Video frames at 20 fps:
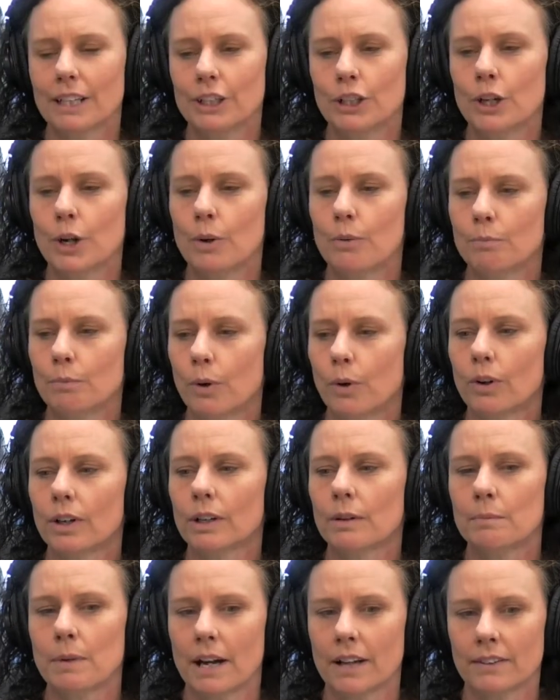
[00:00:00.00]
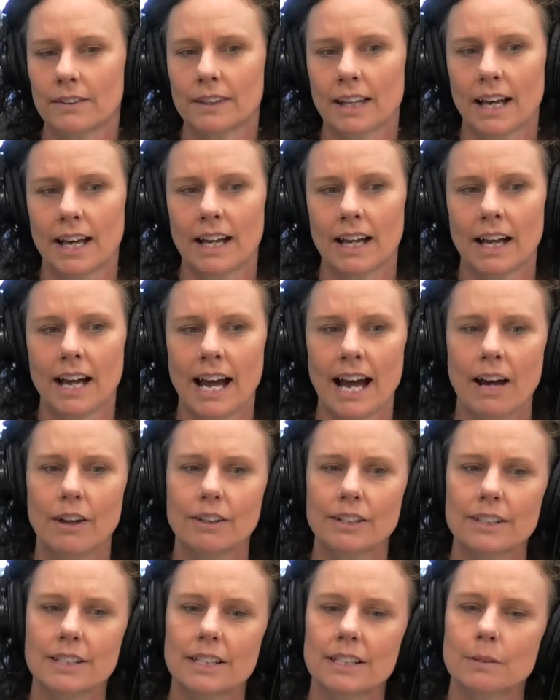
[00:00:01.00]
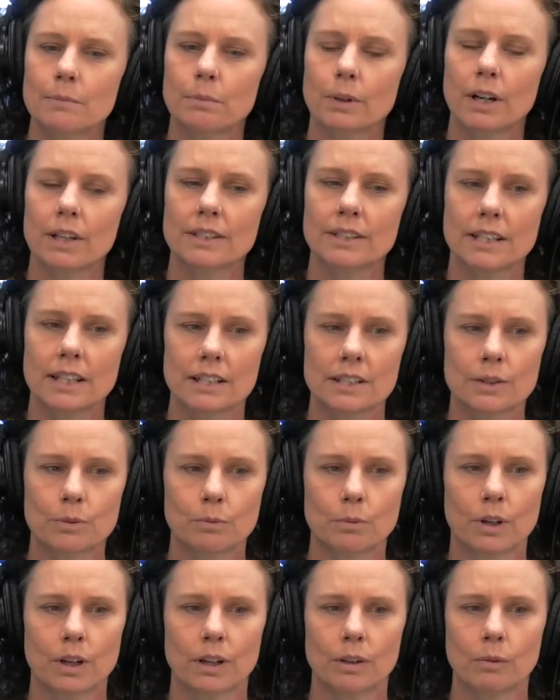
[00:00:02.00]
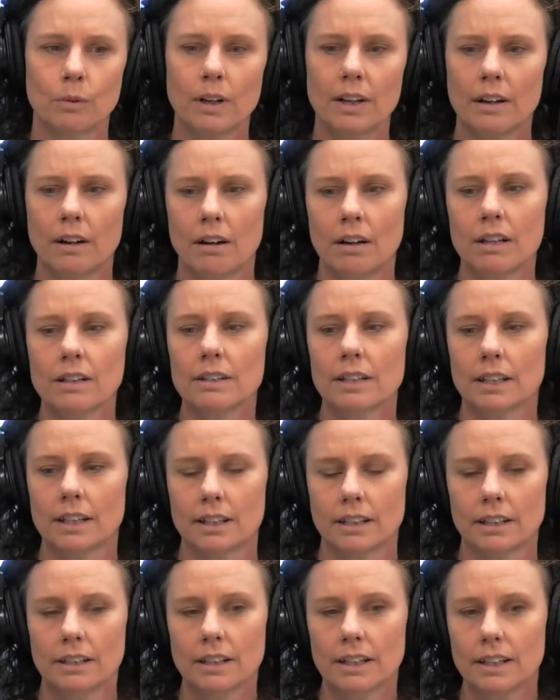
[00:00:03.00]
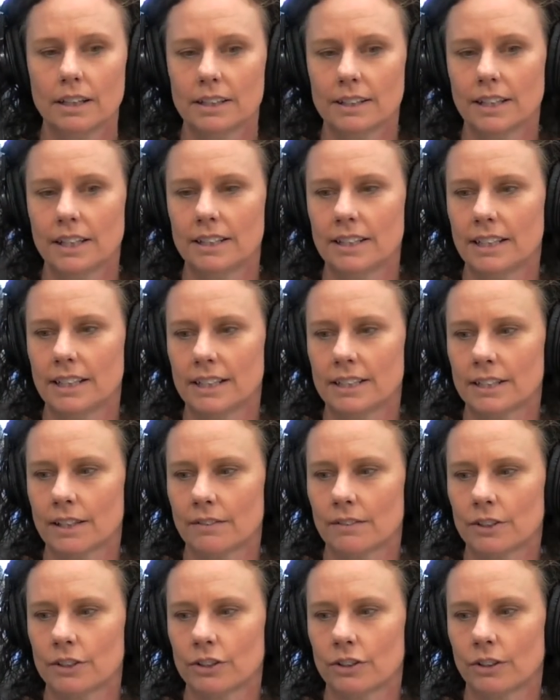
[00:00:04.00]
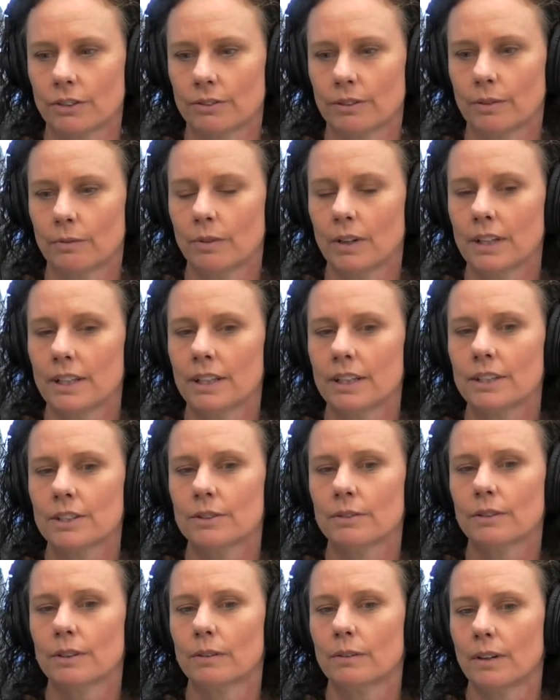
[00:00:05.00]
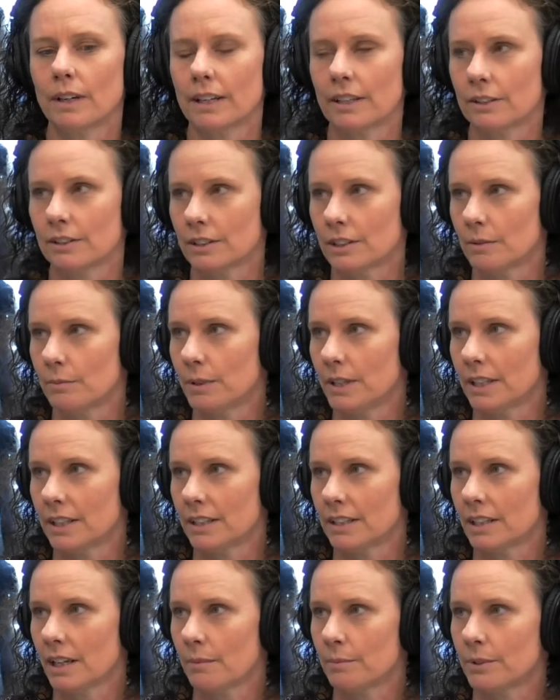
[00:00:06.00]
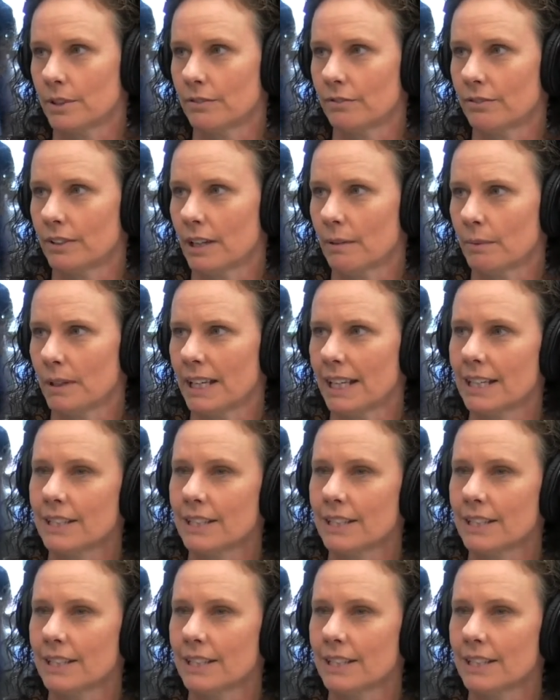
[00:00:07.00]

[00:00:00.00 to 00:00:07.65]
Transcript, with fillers: to know more about that. How does this process work? What are the the needs of the children? What is required to be an adoptive family?